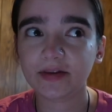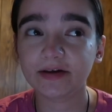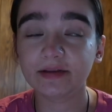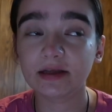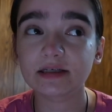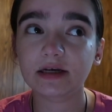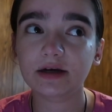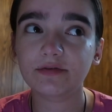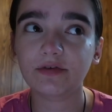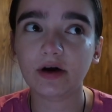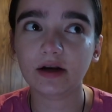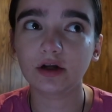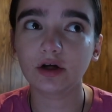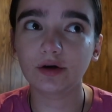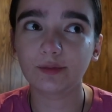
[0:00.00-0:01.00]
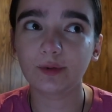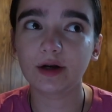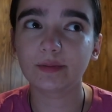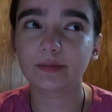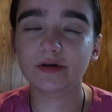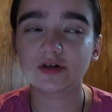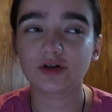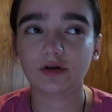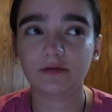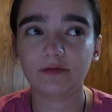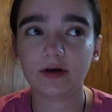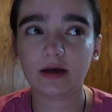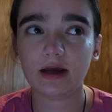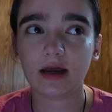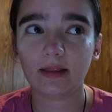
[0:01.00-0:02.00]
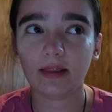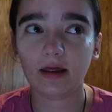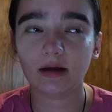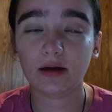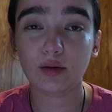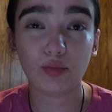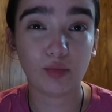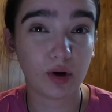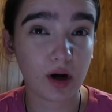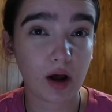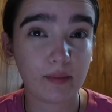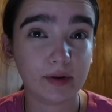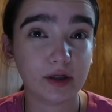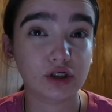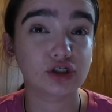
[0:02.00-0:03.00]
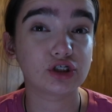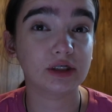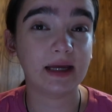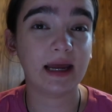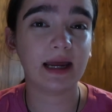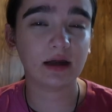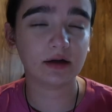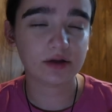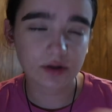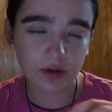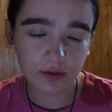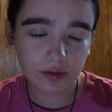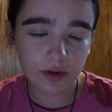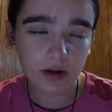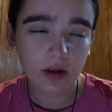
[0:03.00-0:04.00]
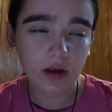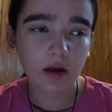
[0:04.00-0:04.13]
unless I can find a good way to preserve it and, like, whatnot, because she hand-sewed